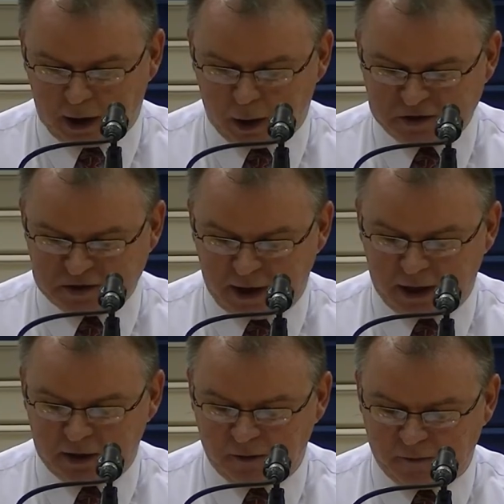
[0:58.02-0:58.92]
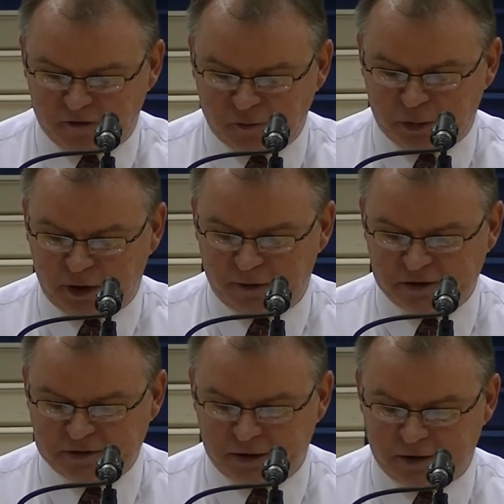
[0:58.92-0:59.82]
Outstanding Defensive Player
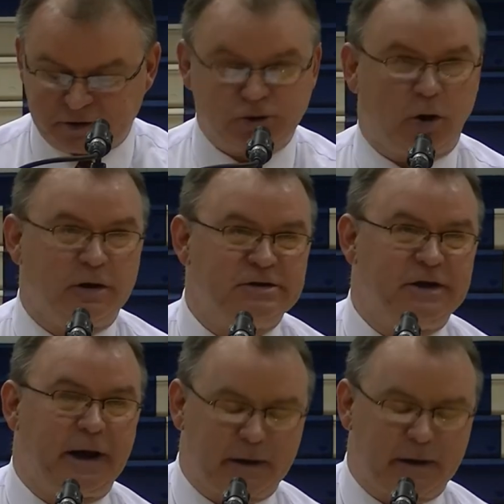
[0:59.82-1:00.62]
this year is Jordan Zach.